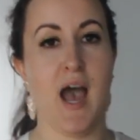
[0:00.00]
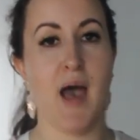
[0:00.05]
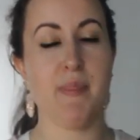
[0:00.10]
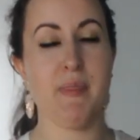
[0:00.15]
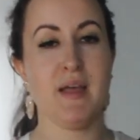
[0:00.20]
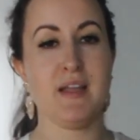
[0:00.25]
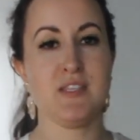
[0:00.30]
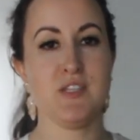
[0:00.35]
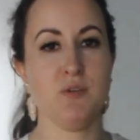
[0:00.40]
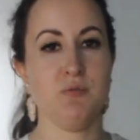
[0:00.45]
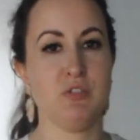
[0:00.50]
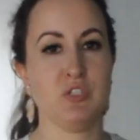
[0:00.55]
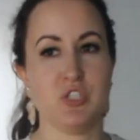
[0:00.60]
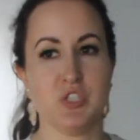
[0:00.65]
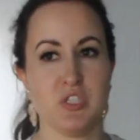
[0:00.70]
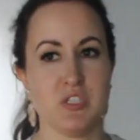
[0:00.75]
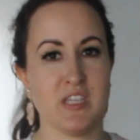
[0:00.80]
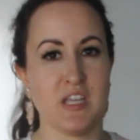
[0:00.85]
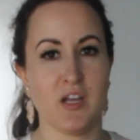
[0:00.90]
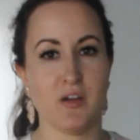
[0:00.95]
I'm not so into
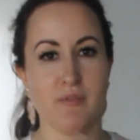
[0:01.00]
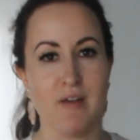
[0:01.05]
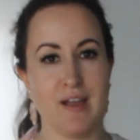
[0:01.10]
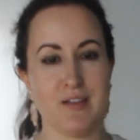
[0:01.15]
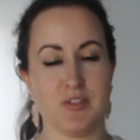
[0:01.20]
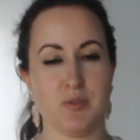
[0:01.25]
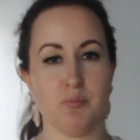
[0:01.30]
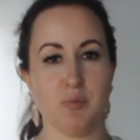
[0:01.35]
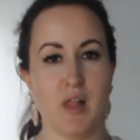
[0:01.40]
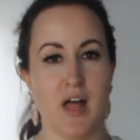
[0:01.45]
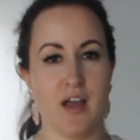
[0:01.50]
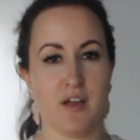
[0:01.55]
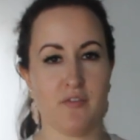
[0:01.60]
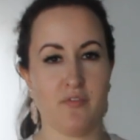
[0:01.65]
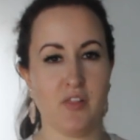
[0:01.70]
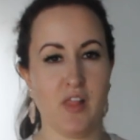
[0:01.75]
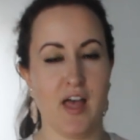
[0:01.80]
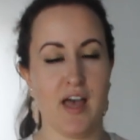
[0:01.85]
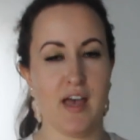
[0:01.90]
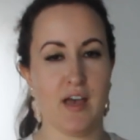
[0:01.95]
just like around the black
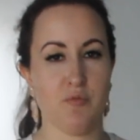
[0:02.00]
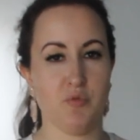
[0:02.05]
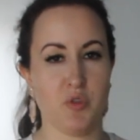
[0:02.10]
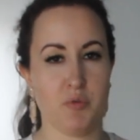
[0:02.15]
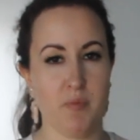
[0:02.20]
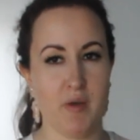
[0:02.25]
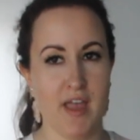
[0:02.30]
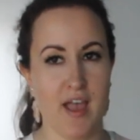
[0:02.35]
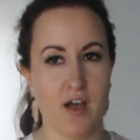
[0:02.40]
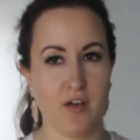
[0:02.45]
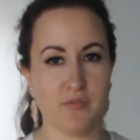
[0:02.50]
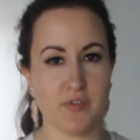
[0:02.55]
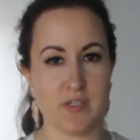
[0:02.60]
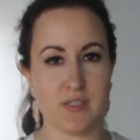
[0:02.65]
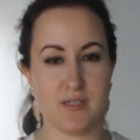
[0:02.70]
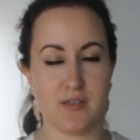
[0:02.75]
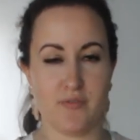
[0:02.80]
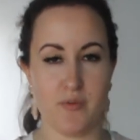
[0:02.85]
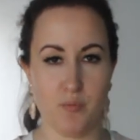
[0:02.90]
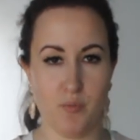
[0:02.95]
flat with my
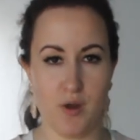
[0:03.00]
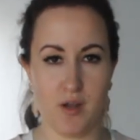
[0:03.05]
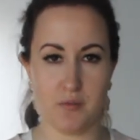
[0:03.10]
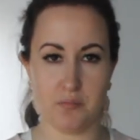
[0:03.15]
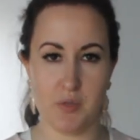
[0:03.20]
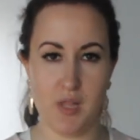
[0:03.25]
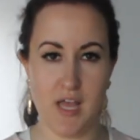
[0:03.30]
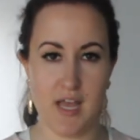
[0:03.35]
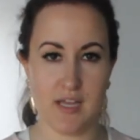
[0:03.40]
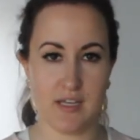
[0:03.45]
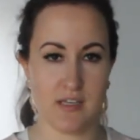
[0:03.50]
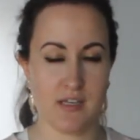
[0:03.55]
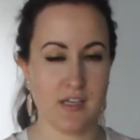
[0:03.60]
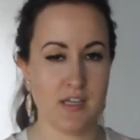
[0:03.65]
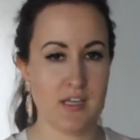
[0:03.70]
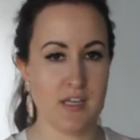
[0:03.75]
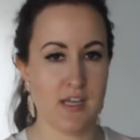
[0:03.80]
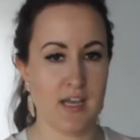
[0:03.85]
outfits if I'm wearing black.